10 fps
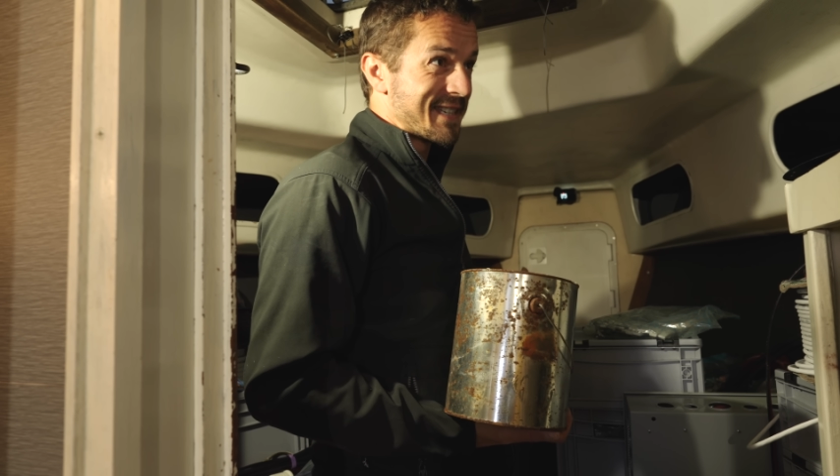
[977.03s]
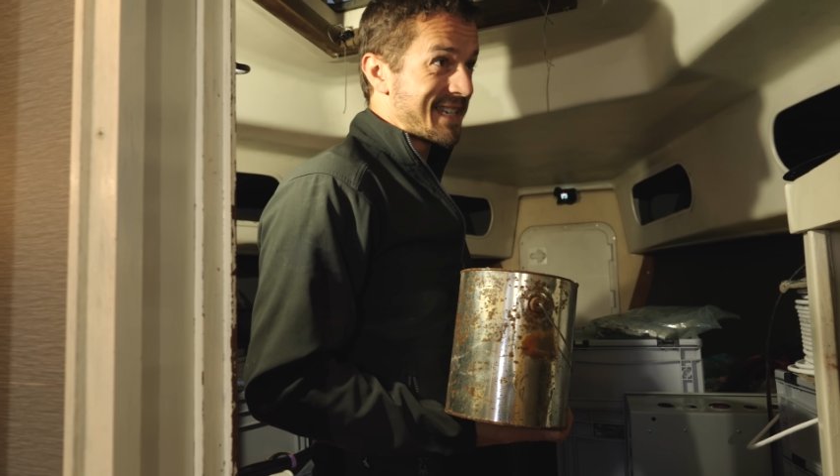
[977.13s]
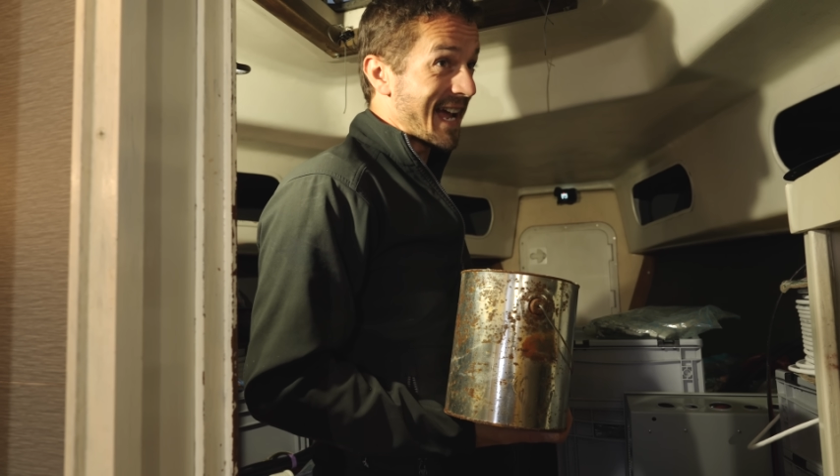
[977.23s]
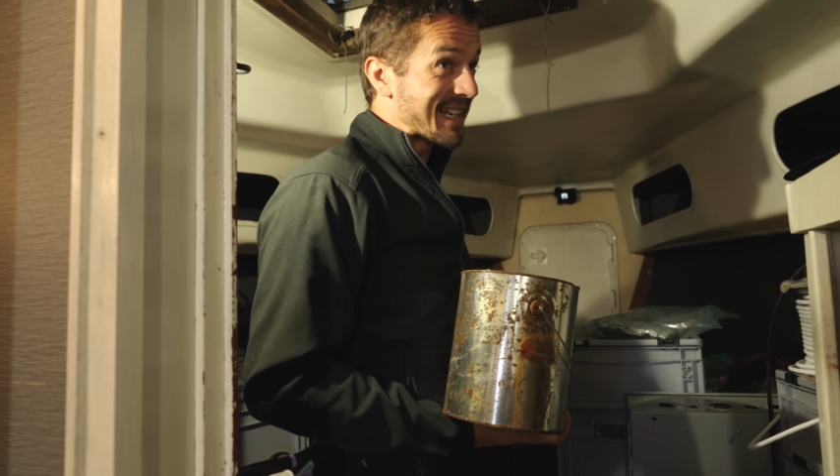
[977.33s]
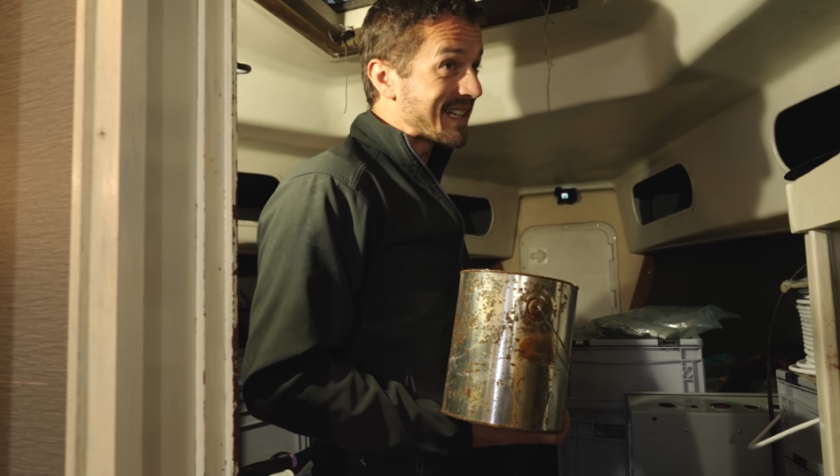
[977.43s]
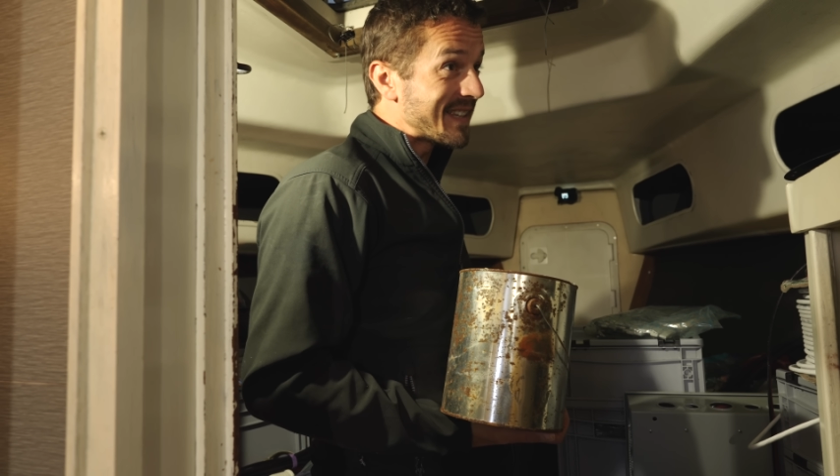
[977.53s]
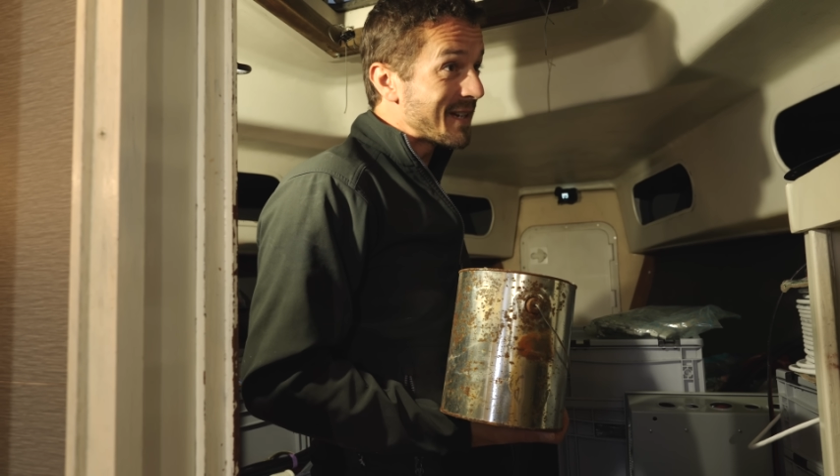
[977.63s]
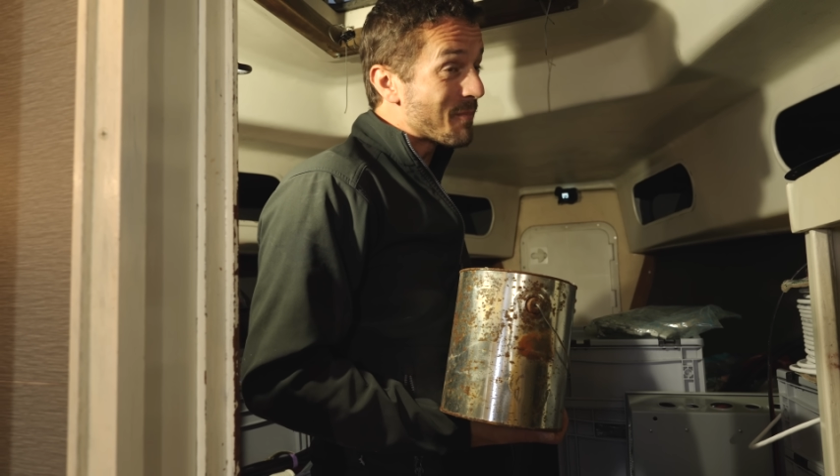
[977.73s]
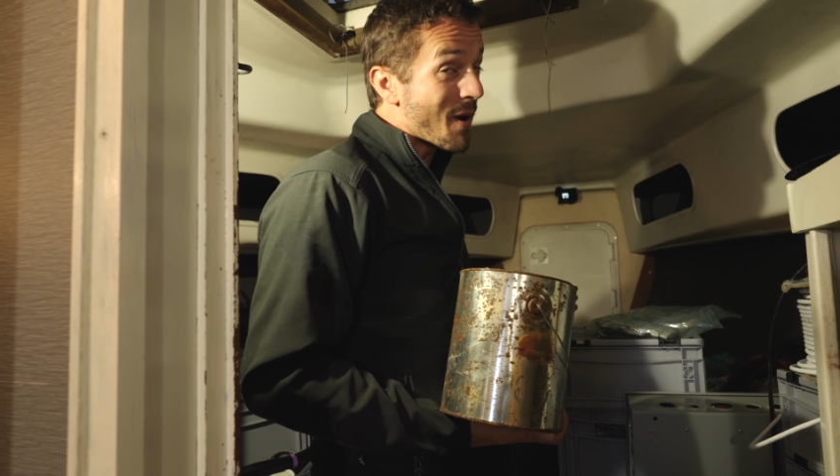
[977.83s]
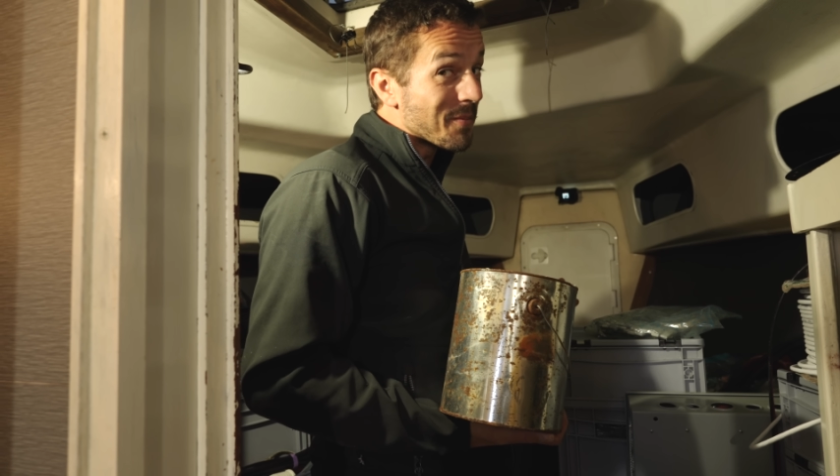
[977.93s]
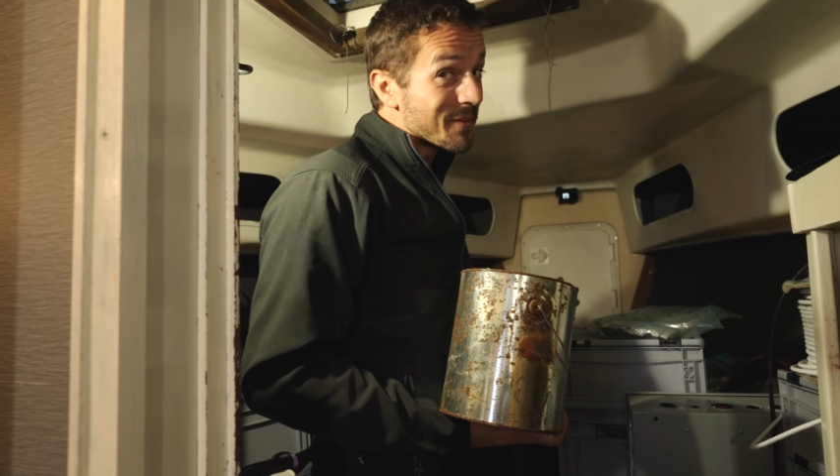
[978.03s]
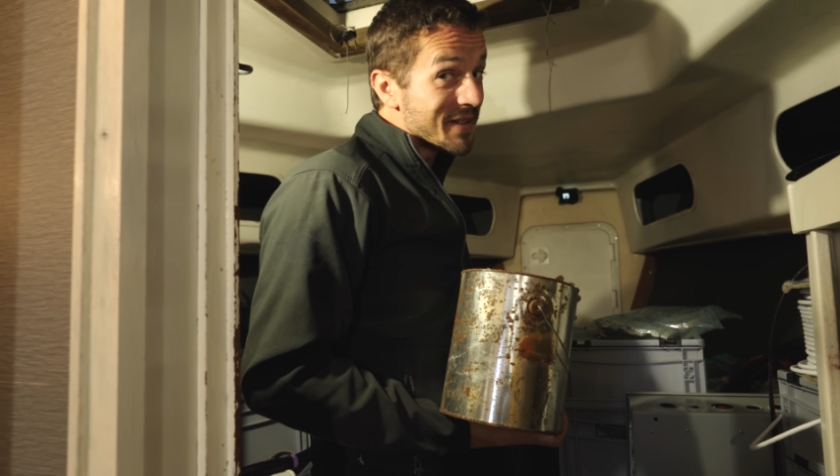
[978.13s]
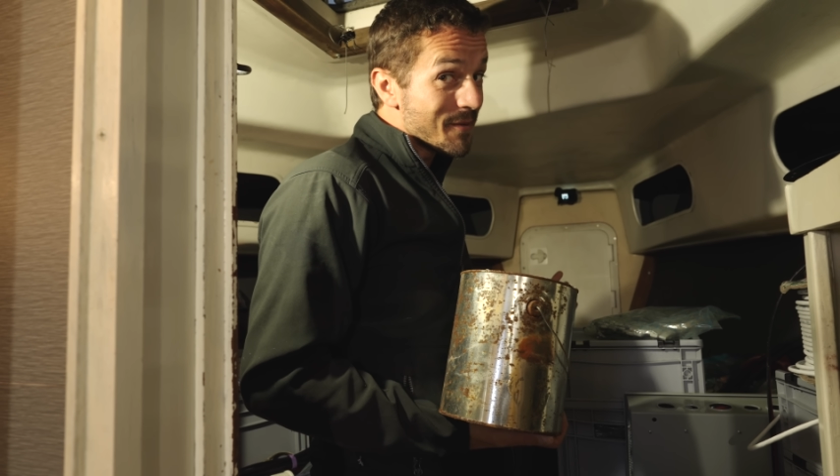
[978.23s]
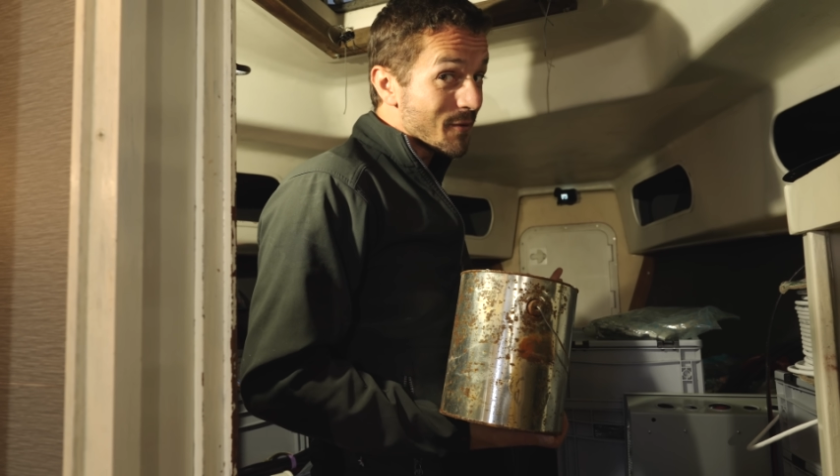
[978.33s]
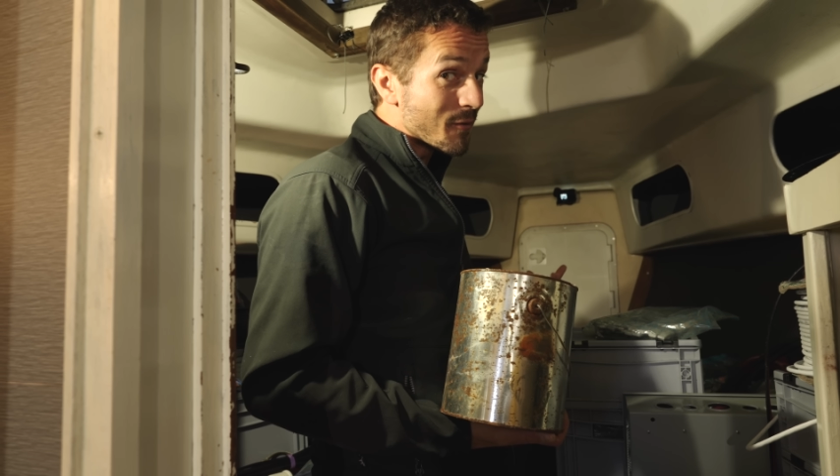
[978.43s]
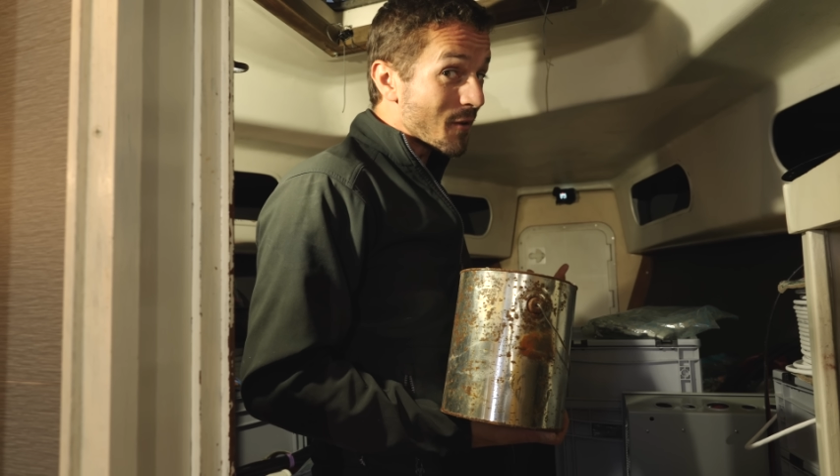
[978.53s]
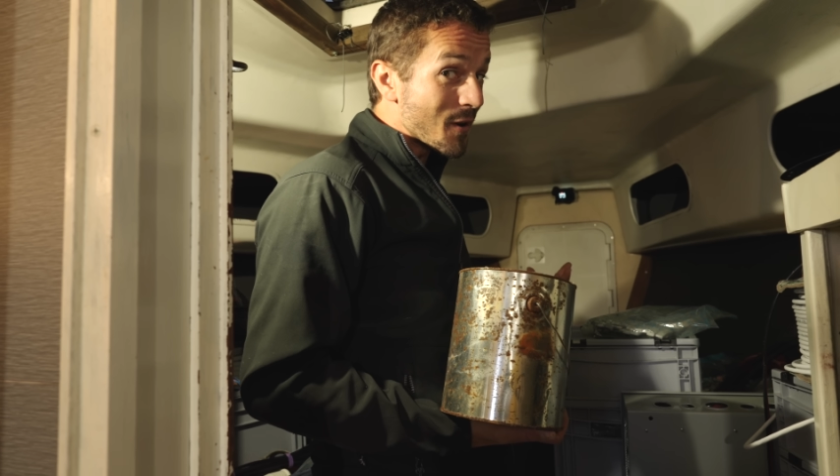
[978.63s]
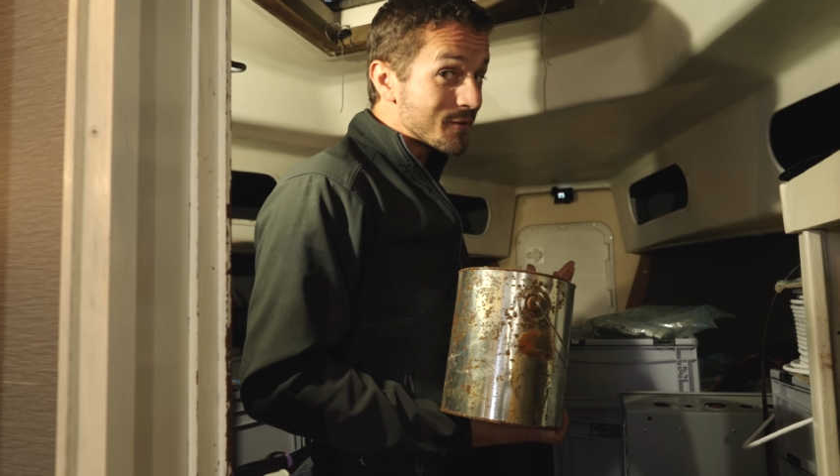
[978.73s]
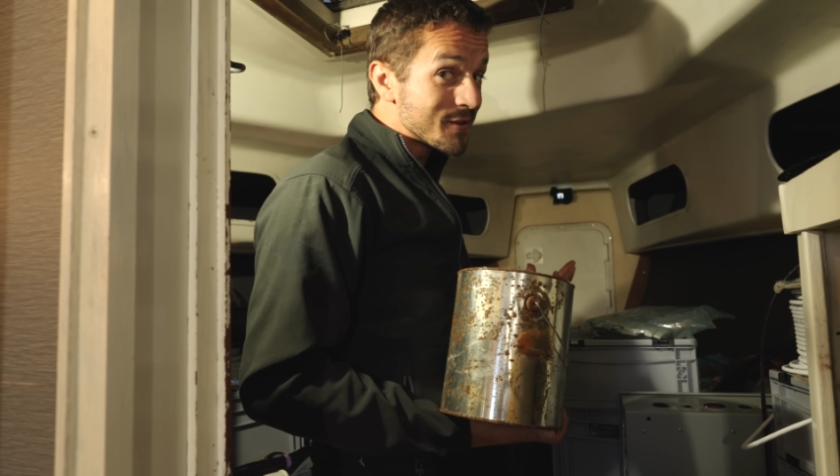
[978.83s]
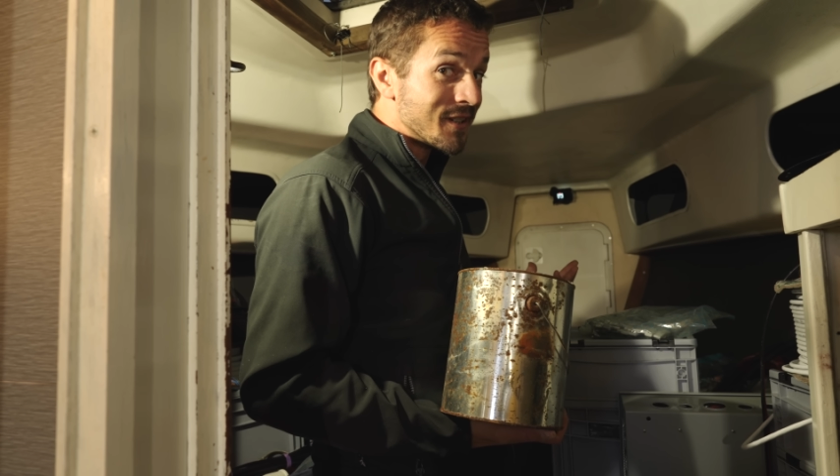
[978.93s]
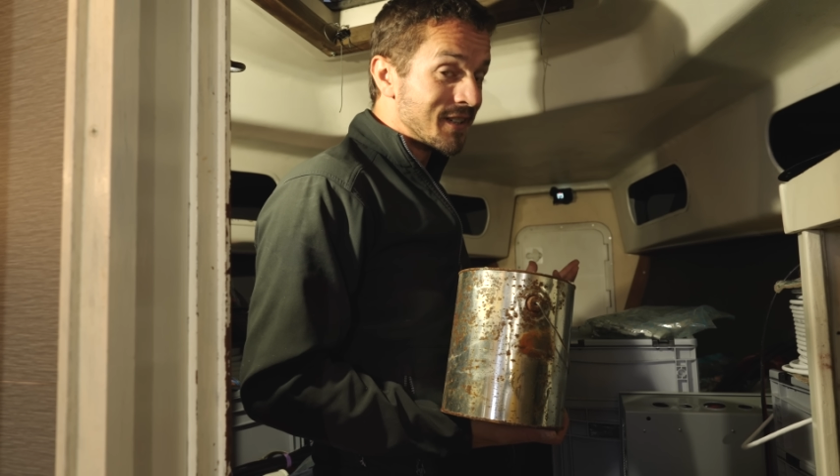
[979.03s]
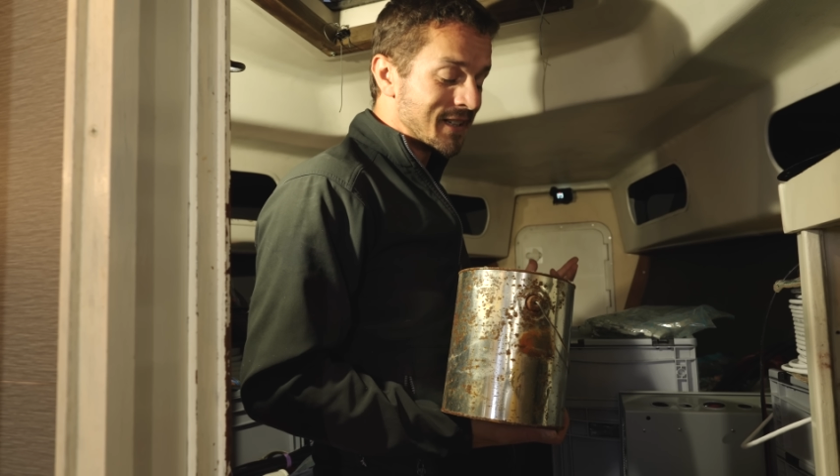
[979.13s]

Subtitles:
technically it probably never froze.